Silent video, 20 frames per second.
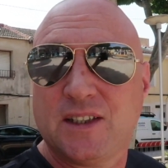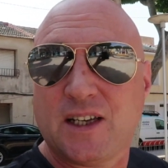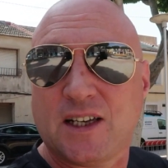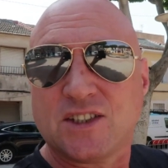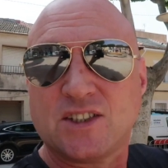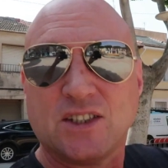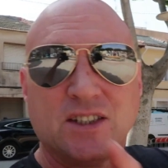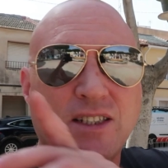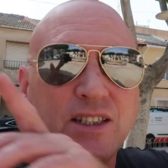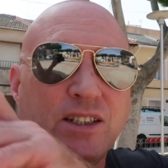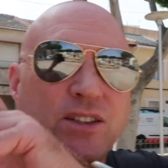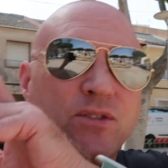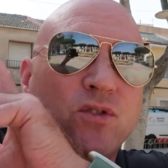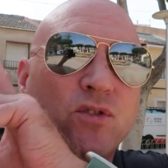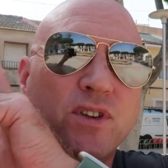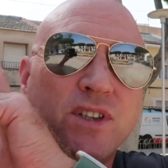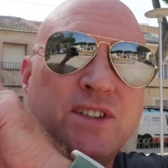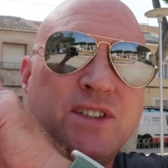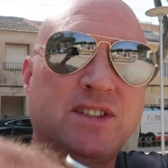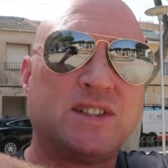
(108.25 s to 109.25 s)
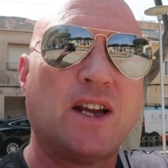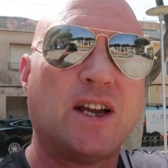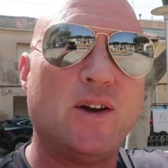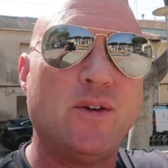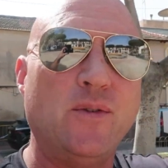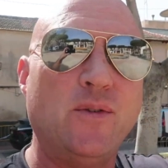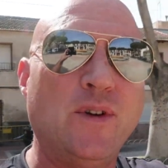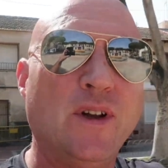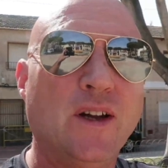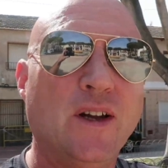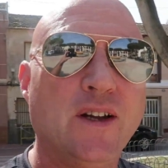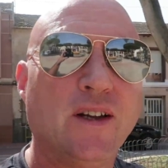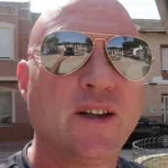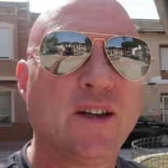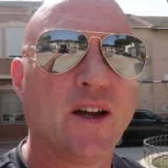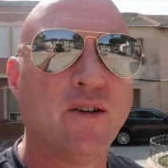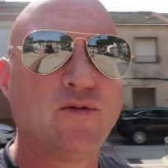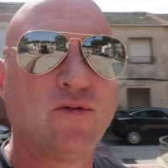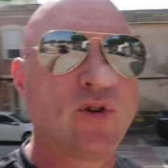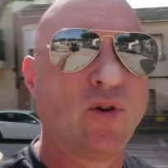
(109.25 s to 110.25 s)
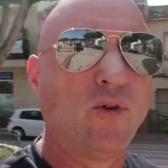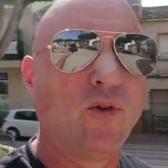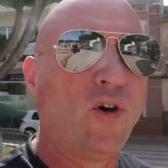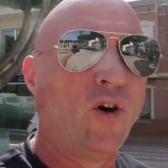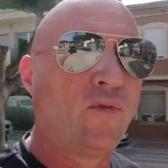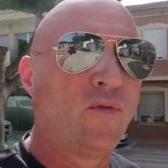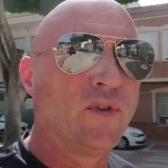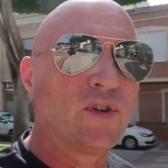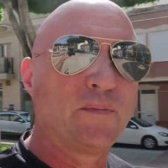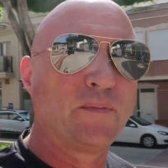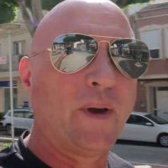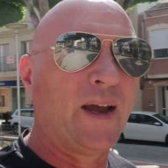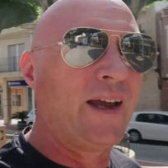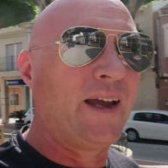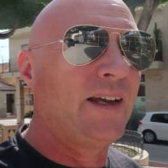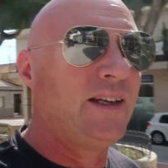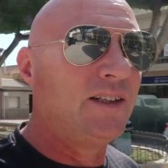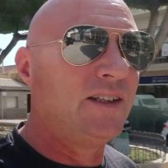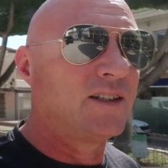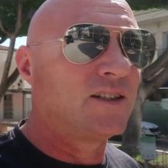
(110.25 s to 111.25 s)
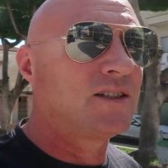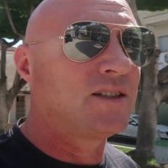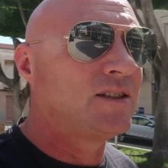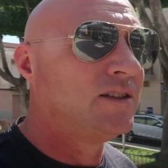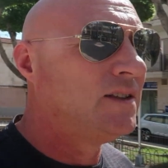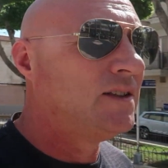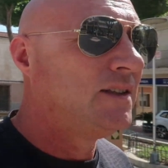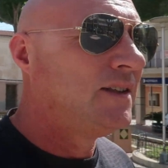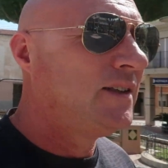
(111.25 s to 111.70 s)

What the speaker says: As you can see, you've got the town council office behind us,